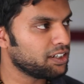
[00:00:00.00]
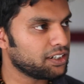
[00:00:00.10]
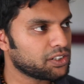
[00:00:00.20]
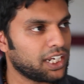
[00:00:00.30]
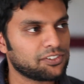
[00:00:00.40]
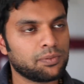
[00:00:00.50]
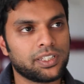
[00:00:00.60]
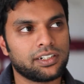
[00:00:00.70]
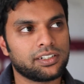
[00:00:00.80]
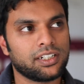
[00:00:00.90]
to have
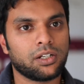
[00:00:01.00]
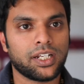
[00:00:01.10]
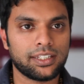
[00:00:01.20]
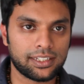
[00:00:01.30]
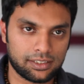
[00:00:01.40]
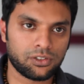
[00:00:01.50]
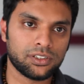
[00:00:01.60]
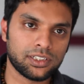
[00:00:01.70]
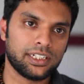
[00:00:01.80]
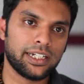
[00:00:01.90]
something written down, and that's
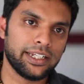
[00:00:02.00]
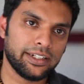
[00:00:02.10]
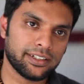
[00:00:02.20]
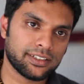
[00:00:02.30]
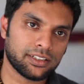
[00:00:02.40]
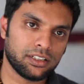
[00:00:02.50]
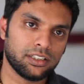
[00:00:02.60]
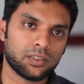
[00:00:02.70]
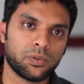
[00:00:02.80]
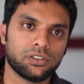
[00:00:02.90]
constantly guiding us in
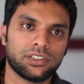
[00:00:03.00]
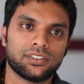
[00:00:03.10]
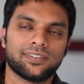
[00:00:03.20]
this process.